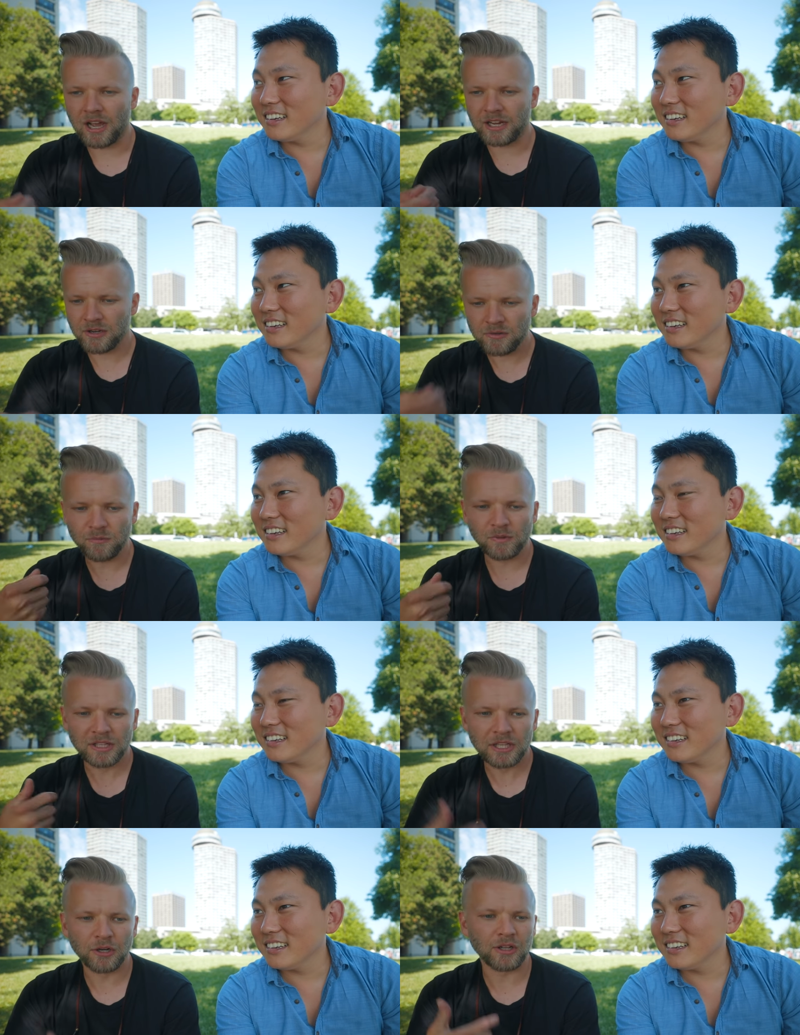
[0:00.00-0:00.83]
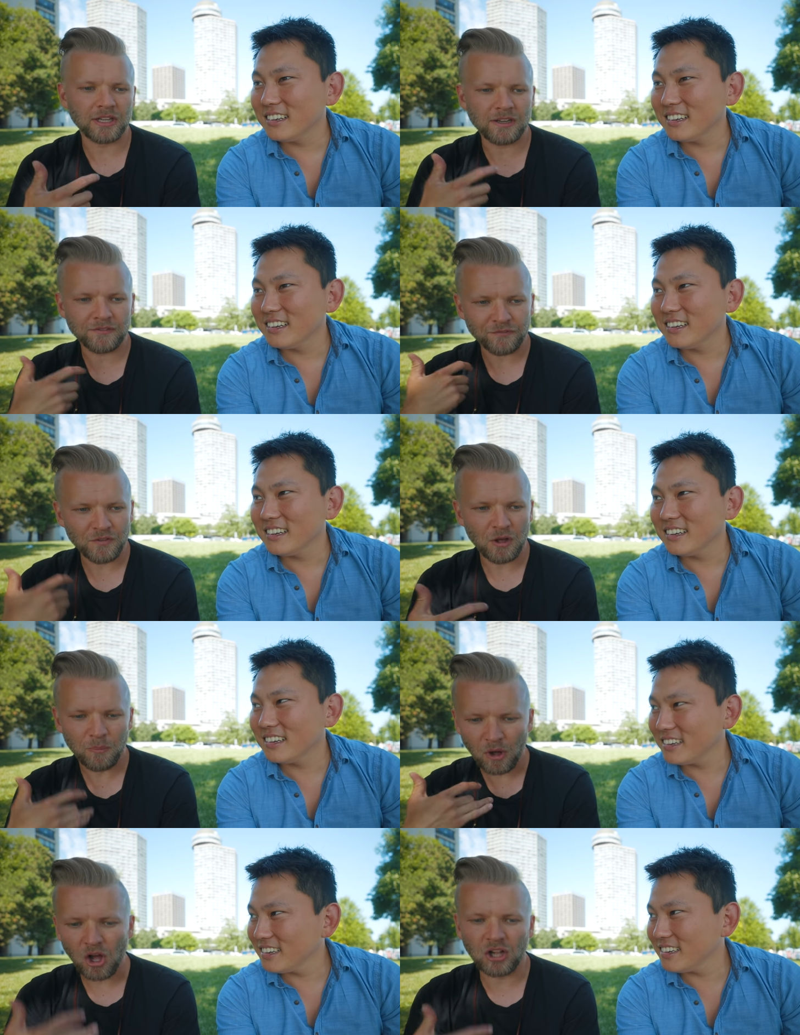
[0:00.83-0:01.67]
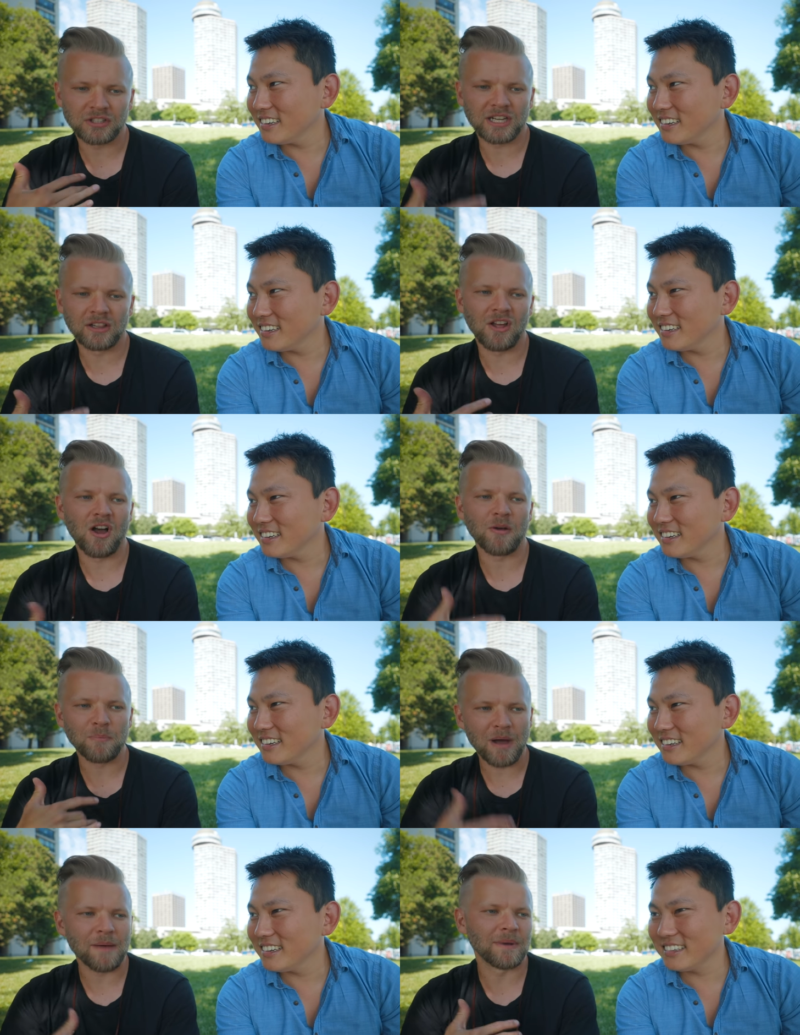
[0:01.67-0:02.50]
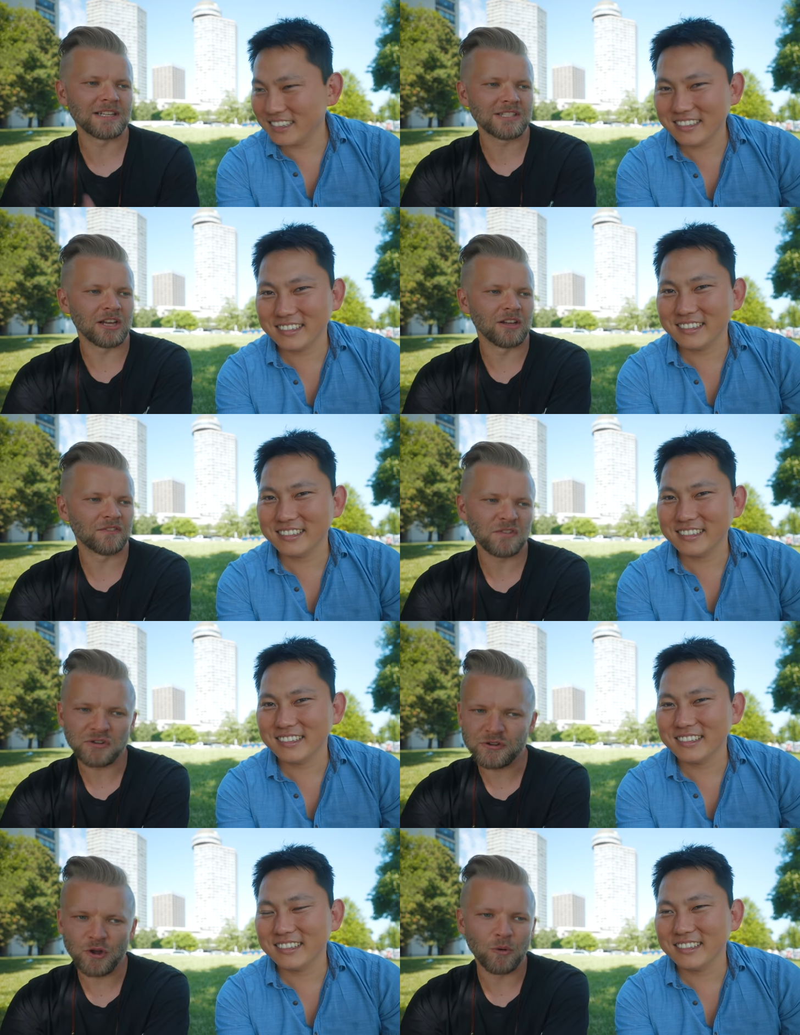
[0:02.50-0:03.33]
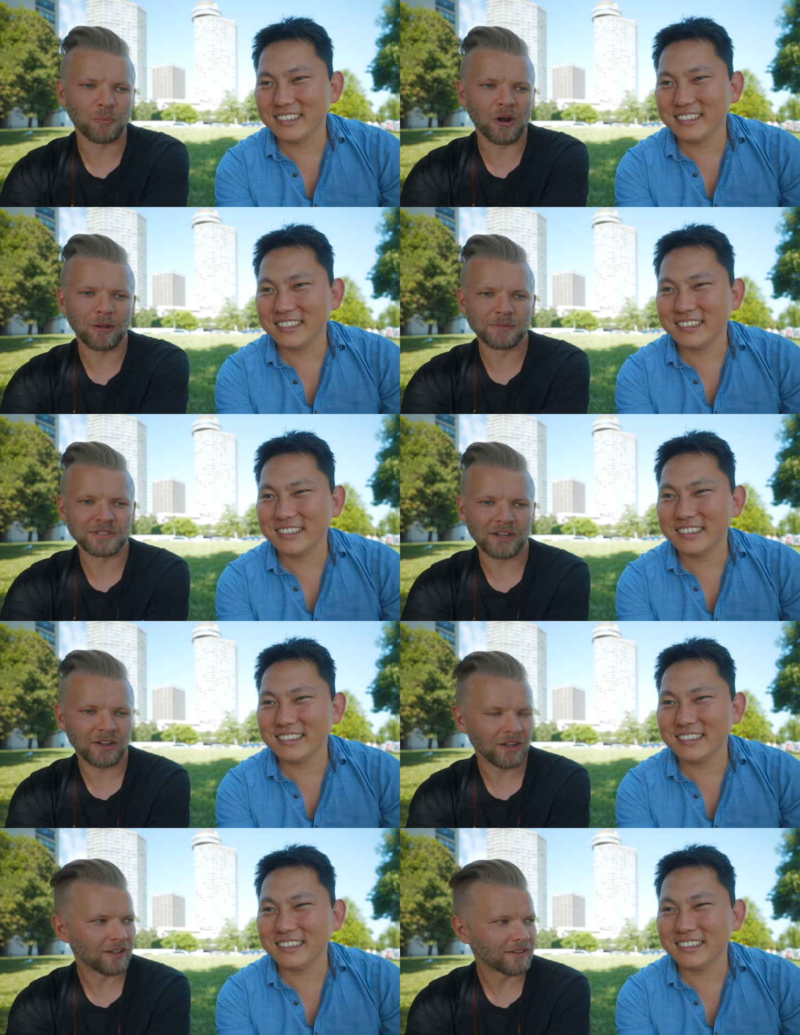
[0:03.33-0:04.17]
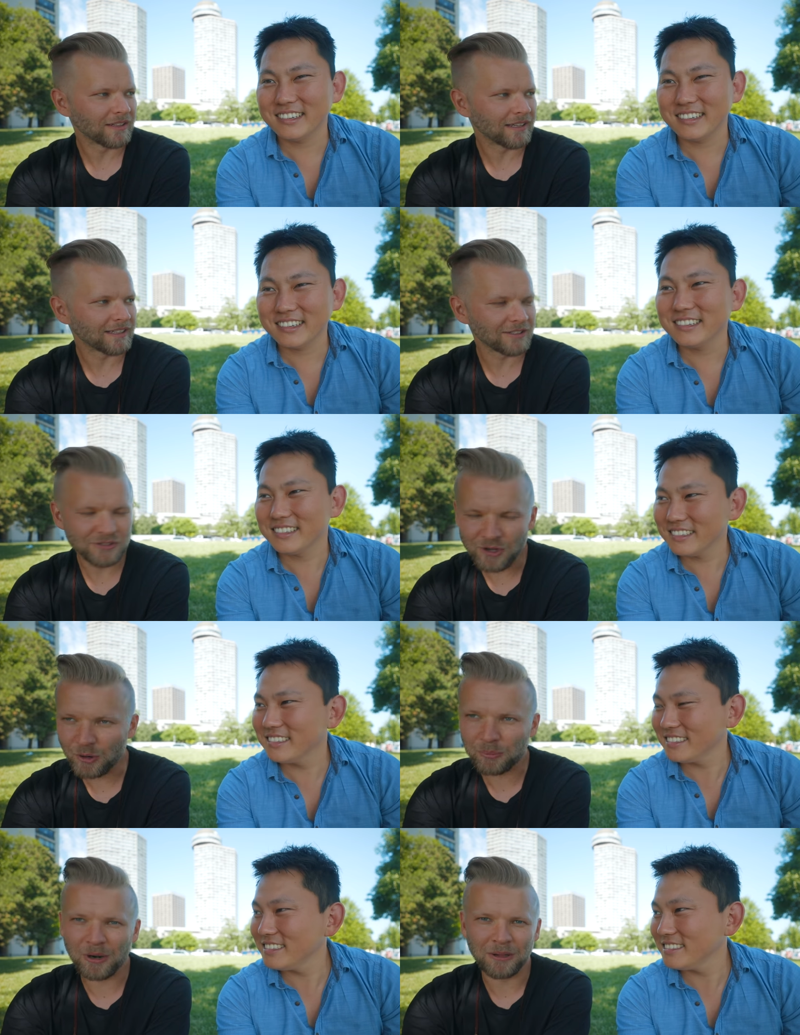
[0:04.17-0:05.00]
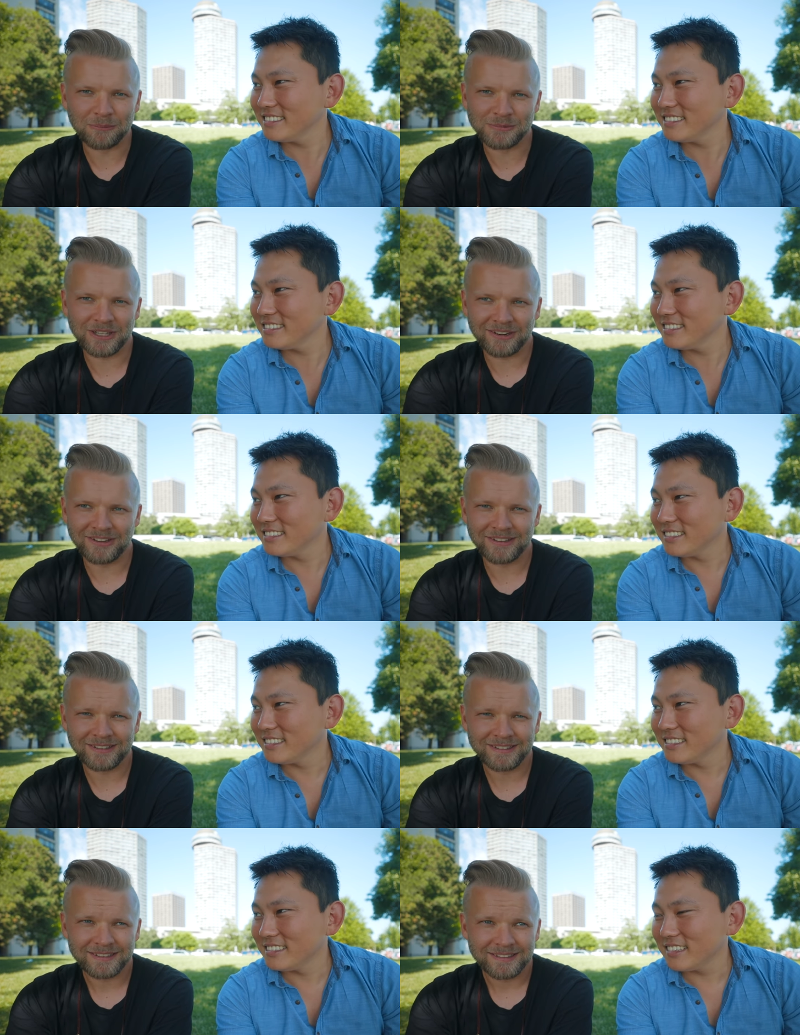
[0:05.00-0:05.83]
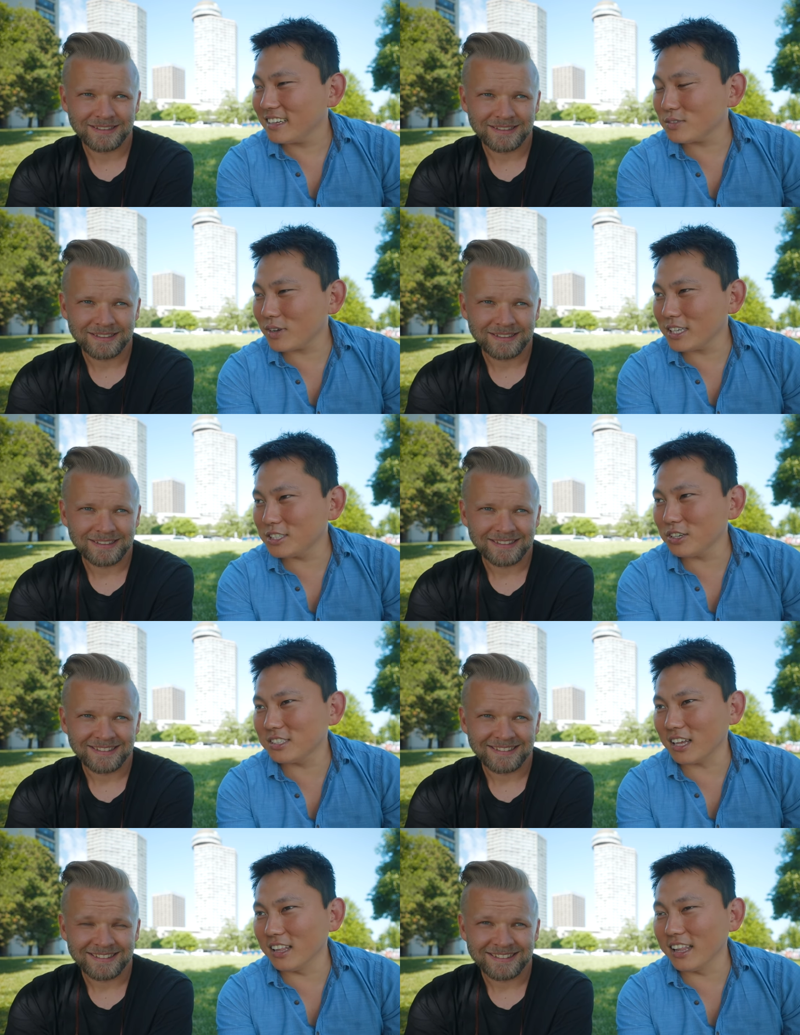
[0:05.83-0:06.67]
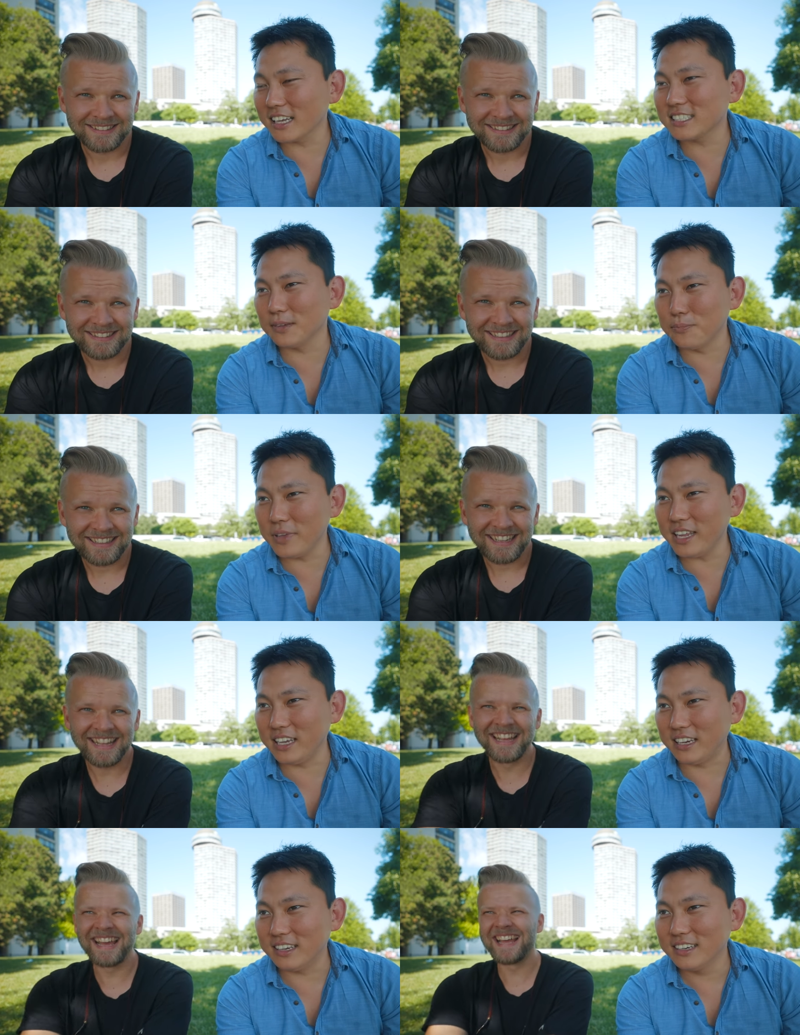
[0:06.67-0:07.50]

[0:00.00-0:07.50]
Speaker 1: I can literally film all day long by myself, no problems at all. Like, no problems at all.
Speaker 2: That's why I chose the Alexa Mini,